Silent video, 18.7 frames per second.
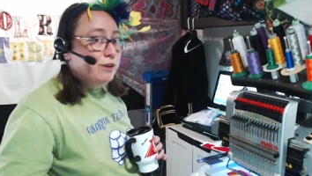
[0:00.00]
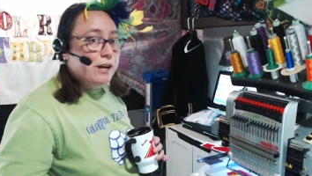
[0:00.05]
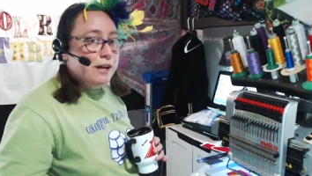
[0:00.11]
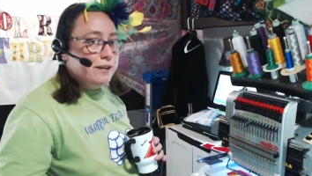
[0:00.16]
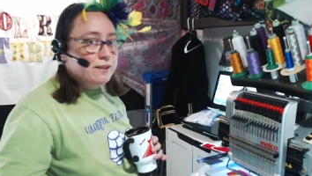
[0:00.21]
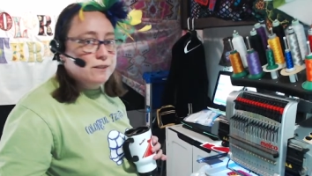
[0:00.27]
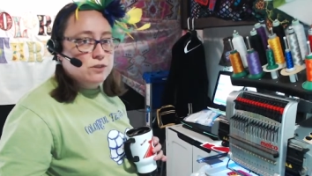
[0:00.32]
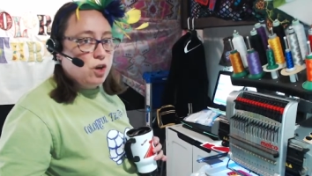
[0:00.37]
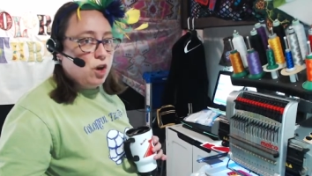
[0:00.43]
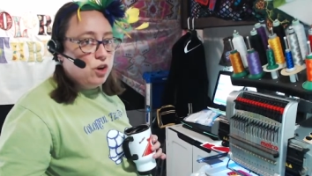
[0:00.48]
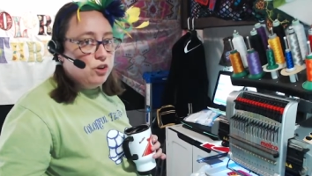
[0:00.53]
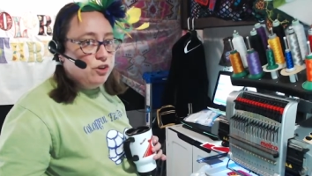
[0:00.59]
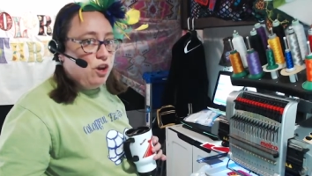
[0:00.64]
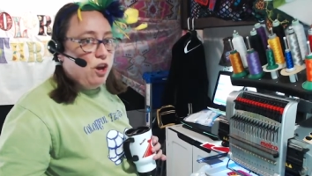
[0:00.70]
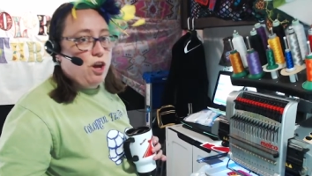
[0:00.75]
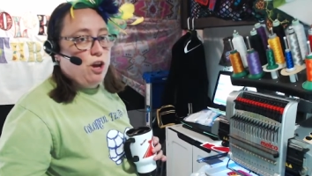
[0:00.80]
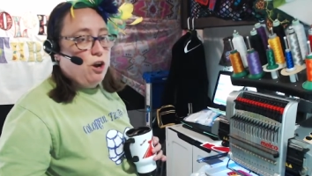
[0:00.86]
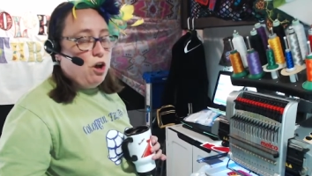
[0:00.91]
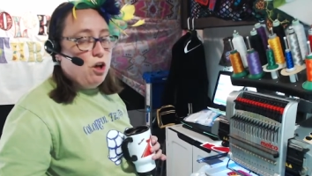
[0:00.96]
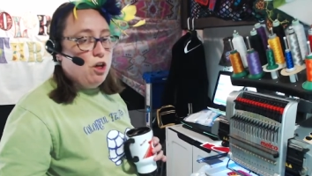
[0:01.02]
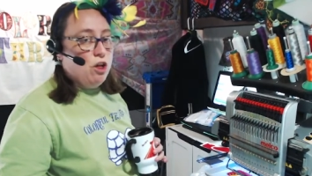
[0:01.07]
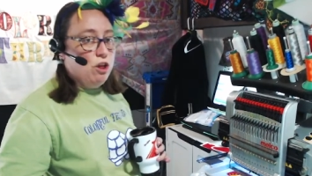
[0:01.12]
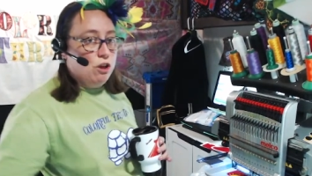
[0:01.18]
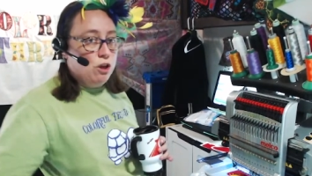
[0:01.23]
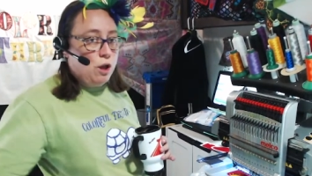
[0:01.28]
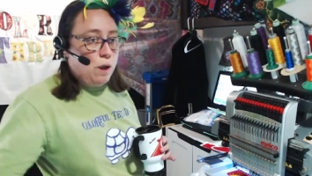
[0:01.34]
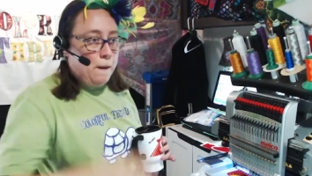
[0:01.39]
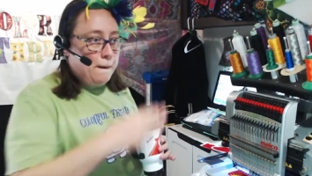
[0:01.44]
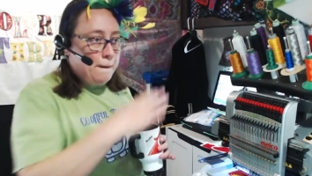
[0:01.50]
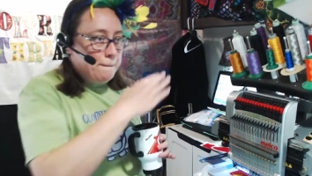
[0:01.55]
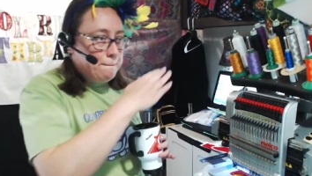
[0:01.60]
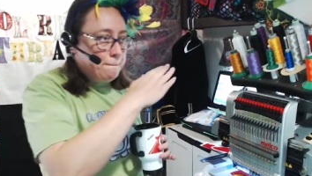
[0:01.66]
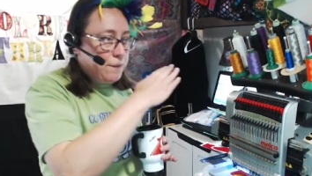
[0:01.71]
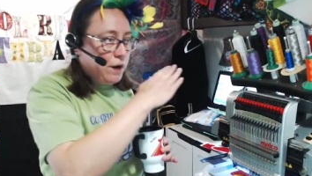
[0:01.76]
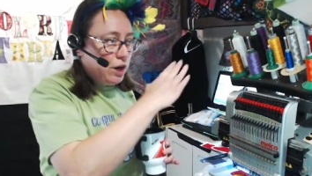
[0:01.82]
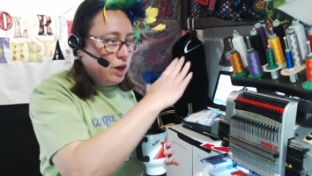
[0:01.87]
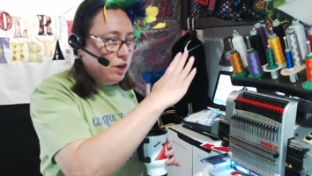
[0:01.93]
rays are not all
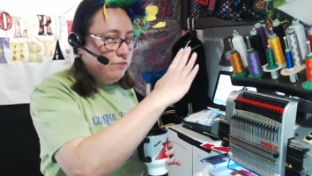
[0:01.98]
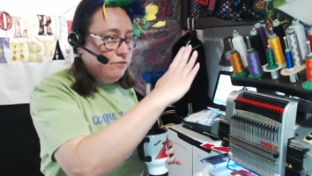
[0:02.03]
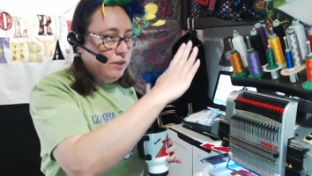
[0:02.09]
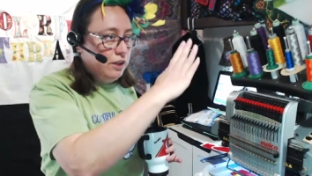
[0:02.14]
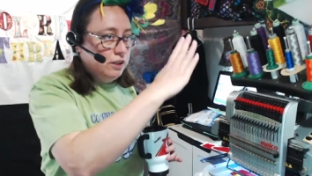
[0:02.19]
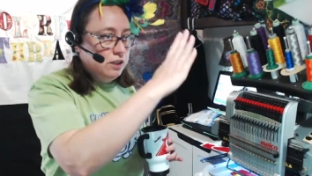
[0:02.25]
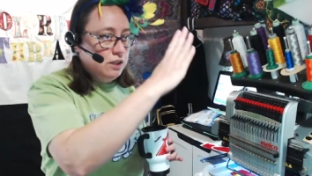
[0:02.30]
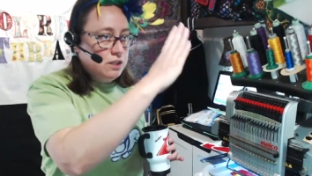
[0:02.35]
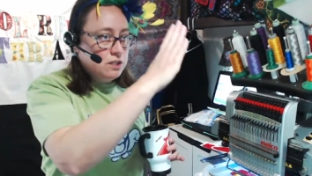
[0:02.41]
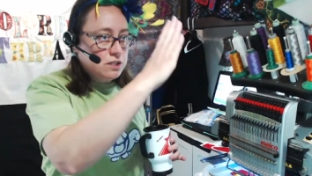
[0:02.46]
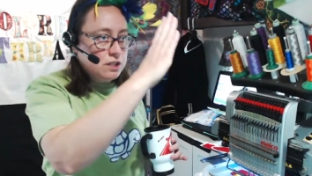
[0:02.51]
perfectly